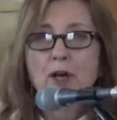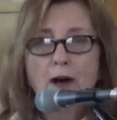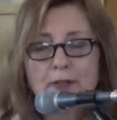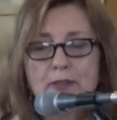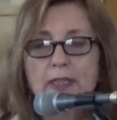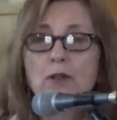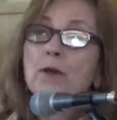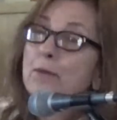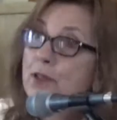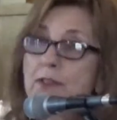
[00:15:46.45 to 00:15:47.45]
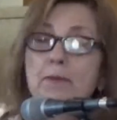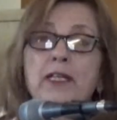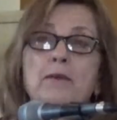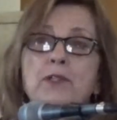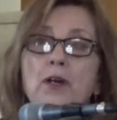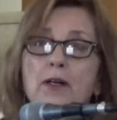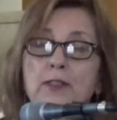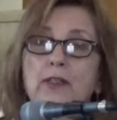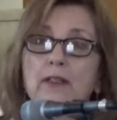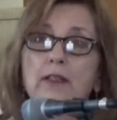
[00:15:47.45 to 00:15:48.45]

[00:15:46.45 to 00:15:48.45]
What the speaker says: toxic or a person become toxic.